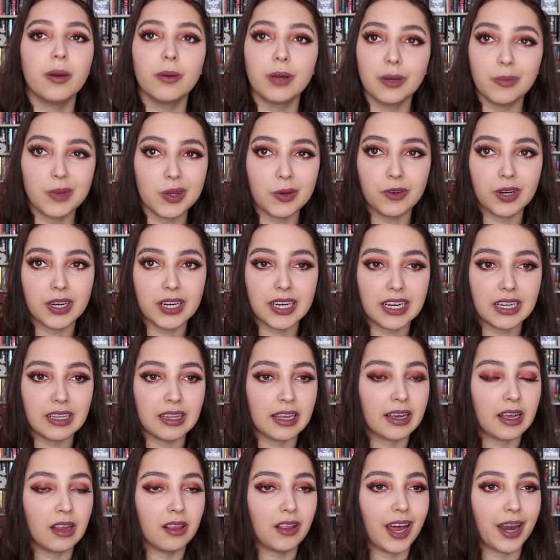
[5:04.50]
am going to be reading
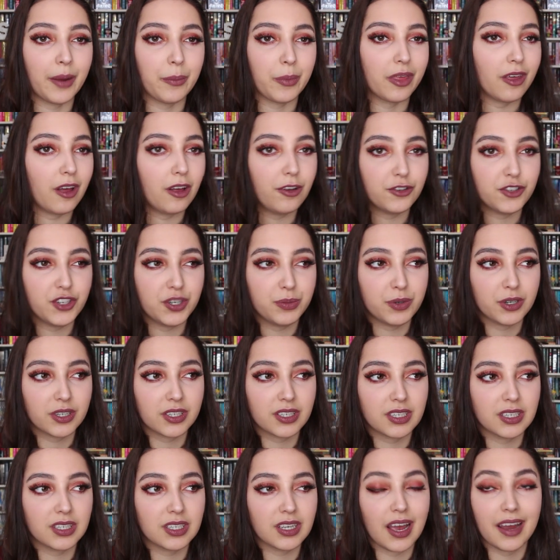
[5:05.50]
like a lot of mythology
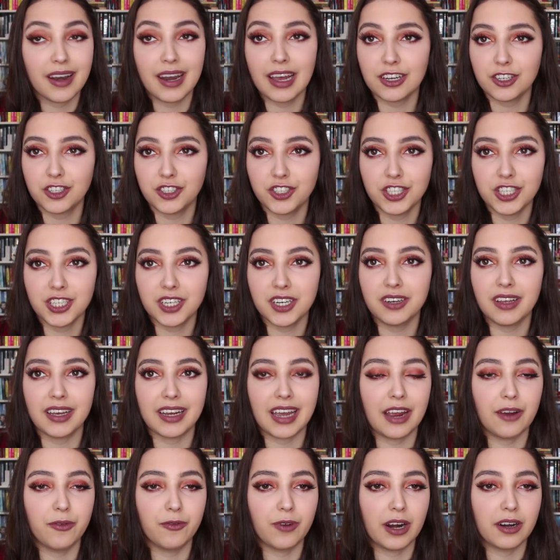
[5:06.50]
books next year. Like
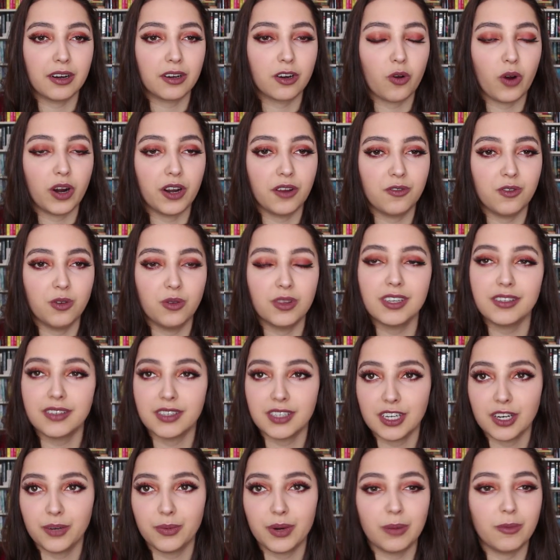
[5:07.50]
I read quite a few
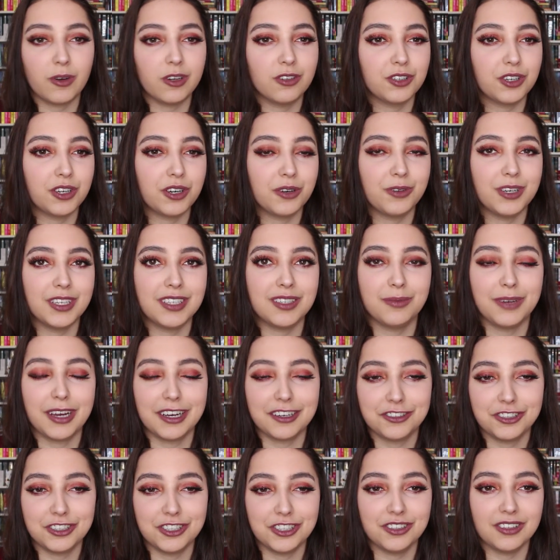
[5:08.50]
this year, but I'm also going to read some
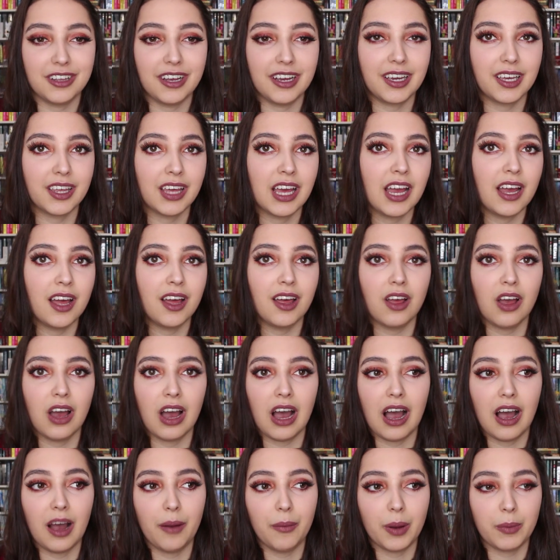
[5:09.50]
next year. Like
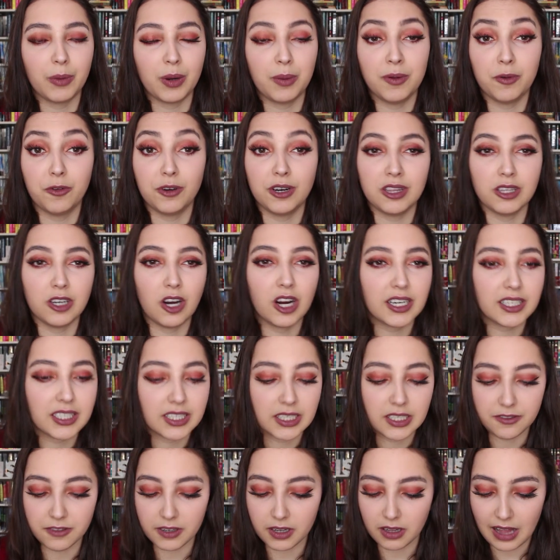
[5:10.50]
um, I'm going to be reading the
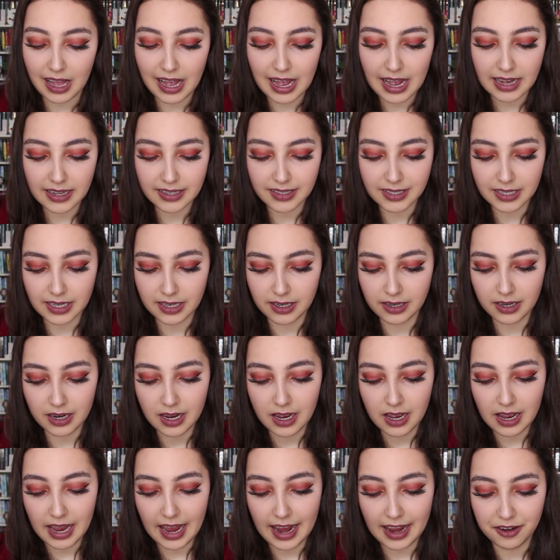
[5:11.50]
Odyssey for class and
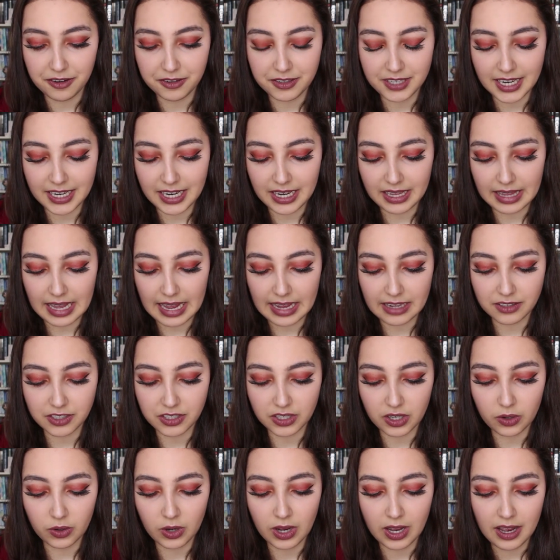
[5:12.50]
annotating that.
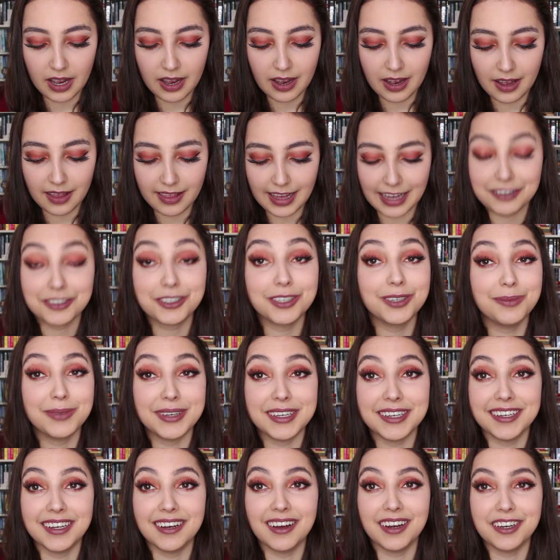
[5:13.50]
So that's going to
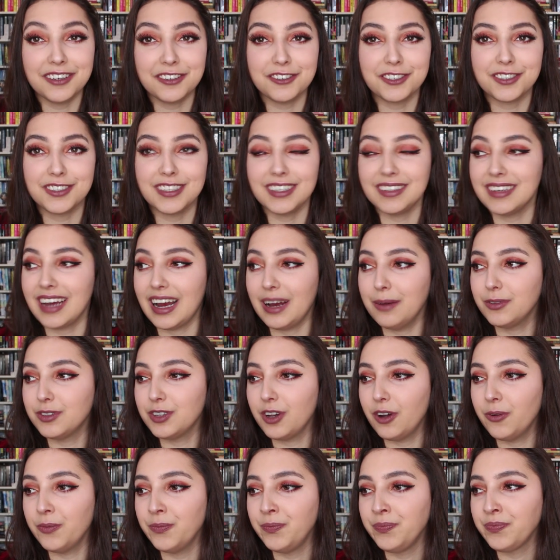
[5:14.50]
be an interesting time.
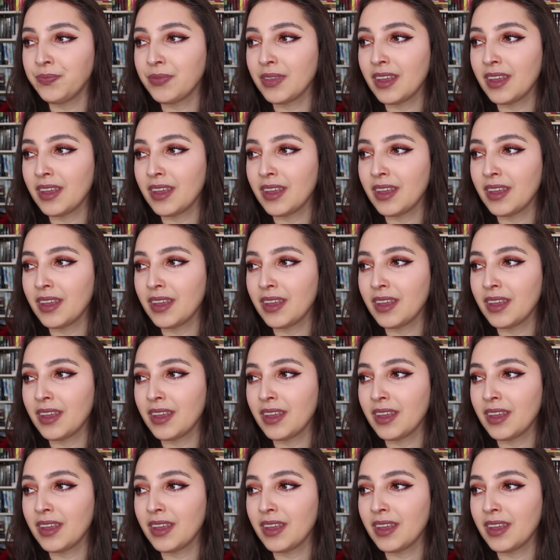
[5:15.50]
So